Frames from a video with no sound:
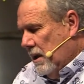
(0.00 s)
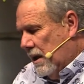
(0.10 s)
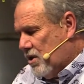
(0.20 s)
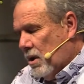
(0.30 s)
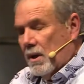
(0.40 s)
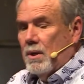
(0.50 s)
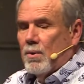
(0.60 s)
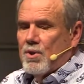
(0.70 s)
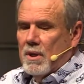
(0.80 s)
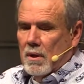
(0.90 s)
It's not a
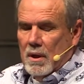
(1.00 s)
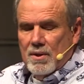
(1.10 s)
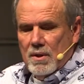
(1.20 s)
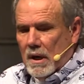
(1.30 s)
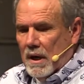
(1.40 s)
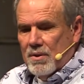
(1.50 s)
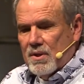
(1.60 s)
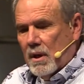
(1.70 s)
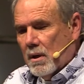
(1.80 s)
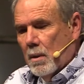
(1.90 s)
huge deal. I just, I just
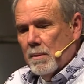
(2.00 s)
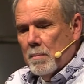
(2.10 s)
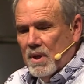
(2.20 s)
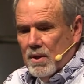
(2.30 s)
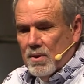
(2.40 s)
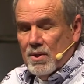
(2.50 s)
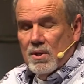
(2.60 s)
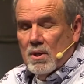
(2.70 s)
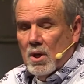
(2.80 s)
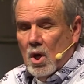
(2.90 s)
had a couple of
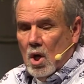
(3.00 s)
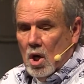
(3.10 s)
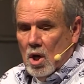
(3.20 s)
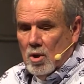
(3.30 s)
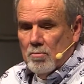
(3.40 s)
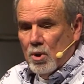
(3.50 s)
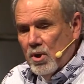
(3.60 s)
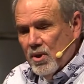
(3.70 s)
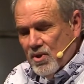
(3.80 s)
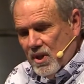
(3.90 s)
beers on New
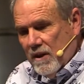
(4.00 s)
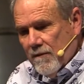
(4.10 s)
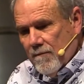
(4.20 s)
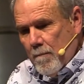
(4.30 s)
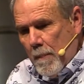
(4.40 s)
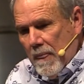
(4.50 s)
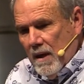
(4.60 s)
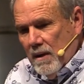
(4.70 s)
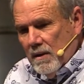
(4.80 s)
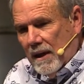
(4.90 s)
Year's Eve.
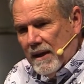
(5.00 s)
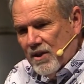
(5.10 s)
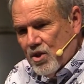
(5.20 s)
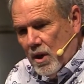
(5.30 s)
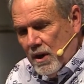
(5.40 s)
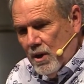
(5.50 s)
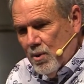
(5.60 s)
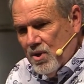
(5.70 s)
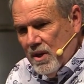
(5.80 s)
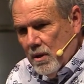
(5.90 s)
Like, it's not a
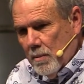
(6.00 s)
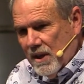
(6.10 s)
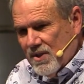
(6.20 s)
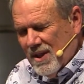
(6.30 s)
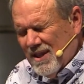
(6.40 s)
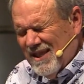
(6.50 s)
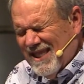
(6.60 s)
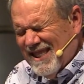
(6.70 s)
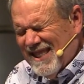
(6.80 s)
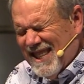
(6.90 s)
huge deal, but he said,
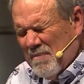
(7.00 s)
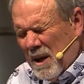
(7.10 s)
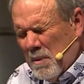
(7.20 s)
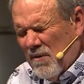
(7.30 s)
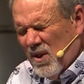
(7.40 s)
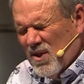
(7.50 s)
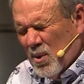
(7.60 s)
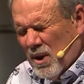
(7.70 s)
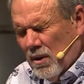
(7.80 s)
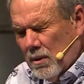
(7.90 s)
it made me feel so
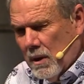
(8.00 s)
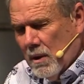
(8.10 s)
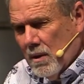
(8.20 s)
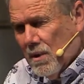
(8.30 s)
guilty.